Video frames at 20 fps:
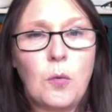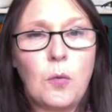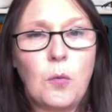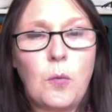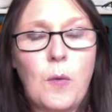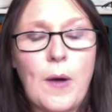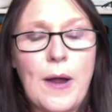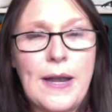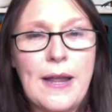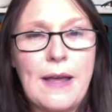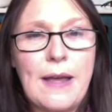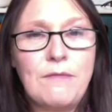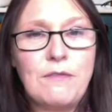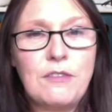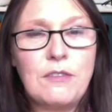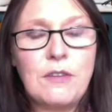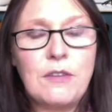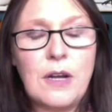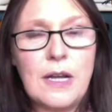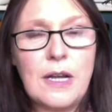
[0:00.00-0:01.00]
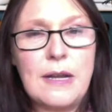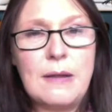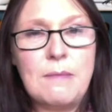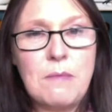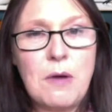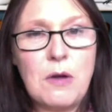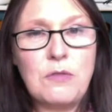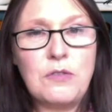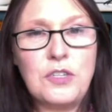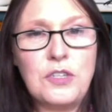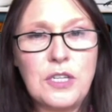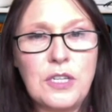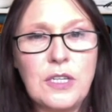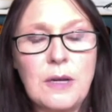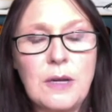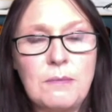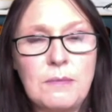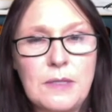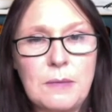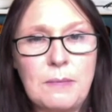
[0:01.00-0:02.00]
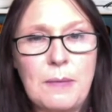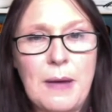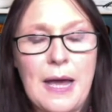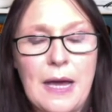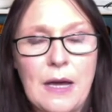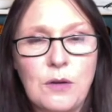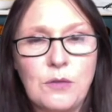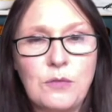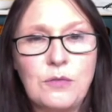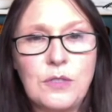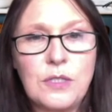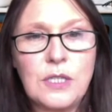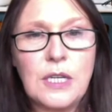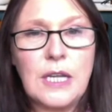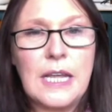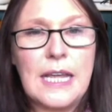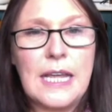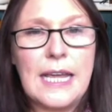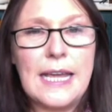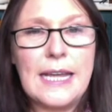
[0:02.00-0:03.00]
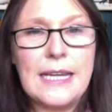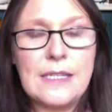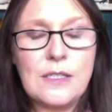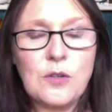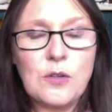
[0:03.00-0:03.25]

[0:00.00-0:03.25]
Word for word: whenever an emotion comes about, it's